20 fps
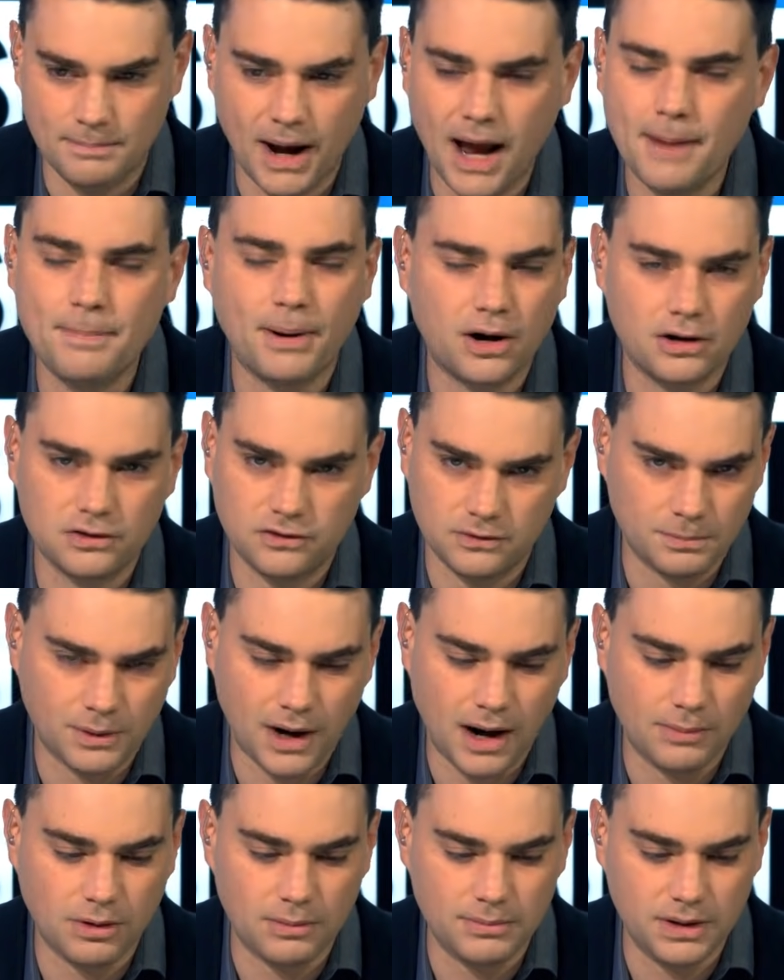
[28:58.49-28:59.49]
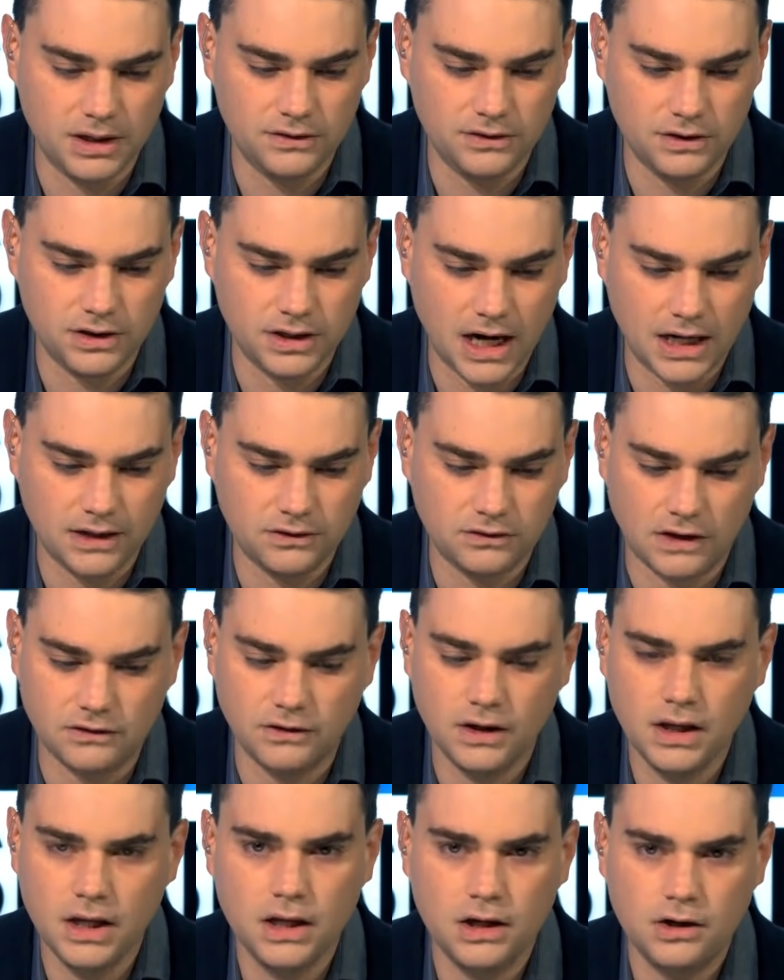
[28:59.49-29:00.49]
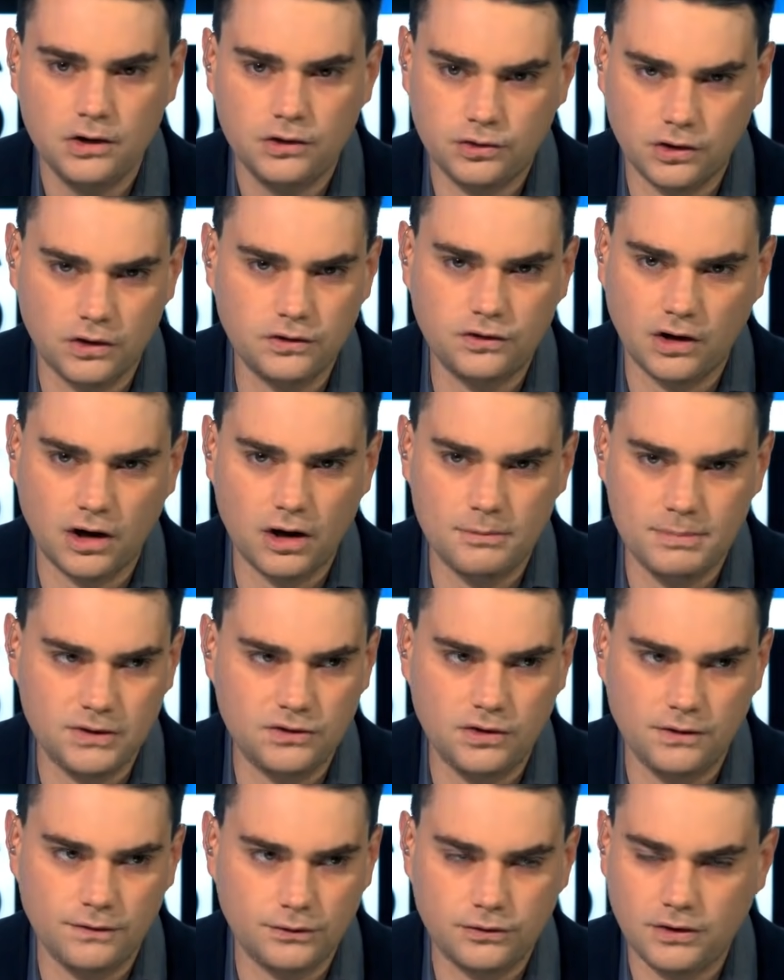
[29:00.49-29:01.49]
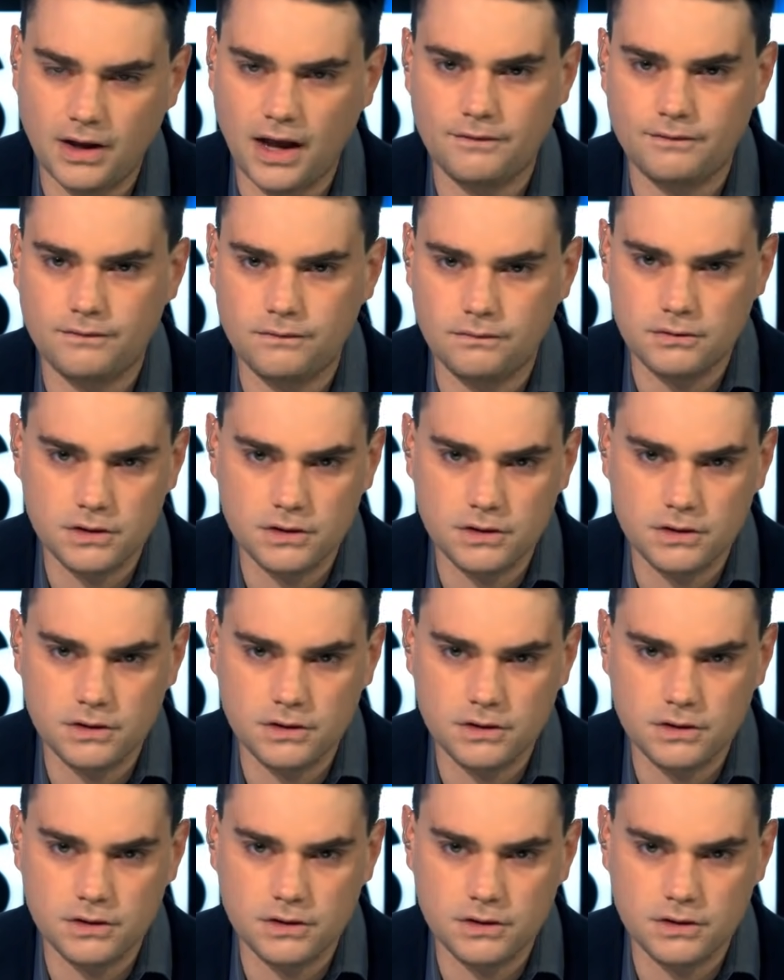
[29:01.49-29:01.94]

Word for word: bipartisan problem in the United States. Should Jared be chief of staff?